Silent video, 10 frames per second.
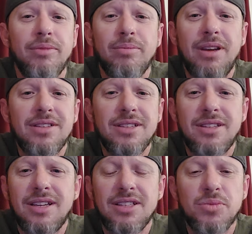Basically,
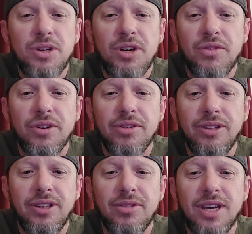they just went over,
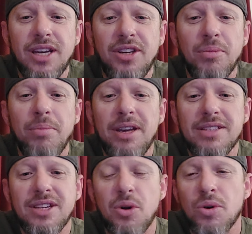kind of your
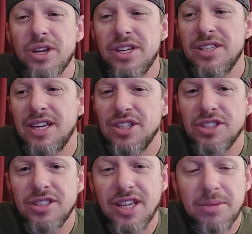basic
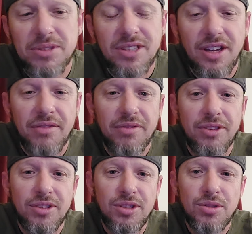orientation type stuff,
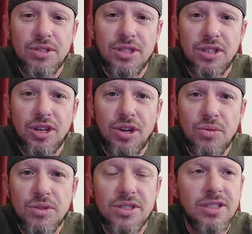the do's and the
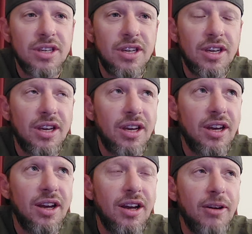don'ts.
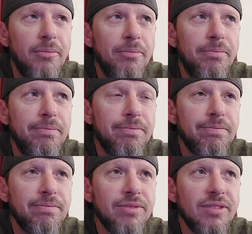Um,
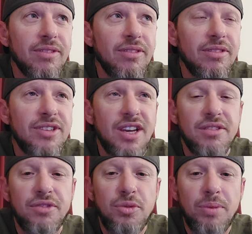Signed
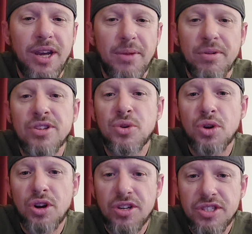a few papers,
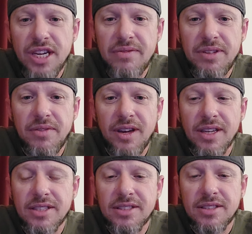ordered our safety
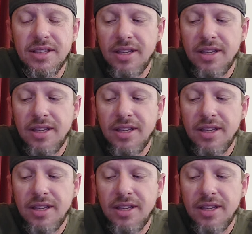vests.